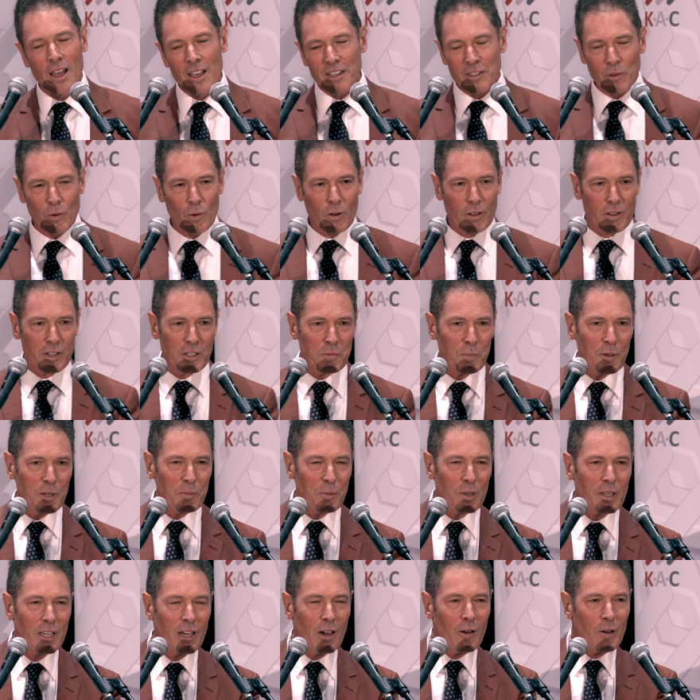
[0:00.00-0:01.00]
So all of these
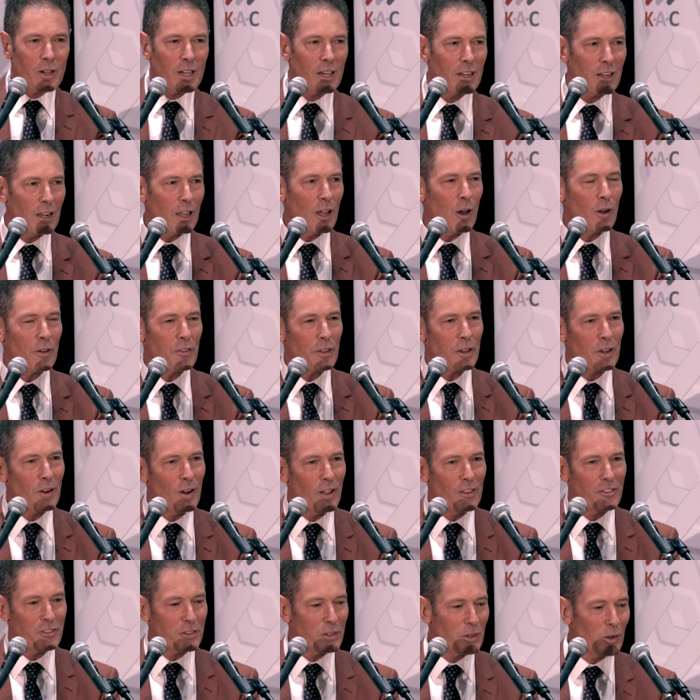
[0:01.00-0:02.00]
people are going along the
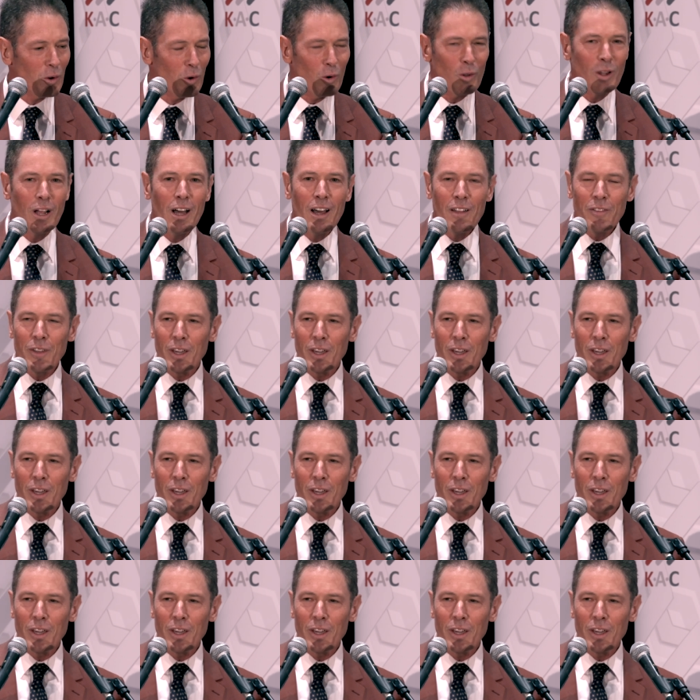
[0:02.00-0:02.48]
concert hall.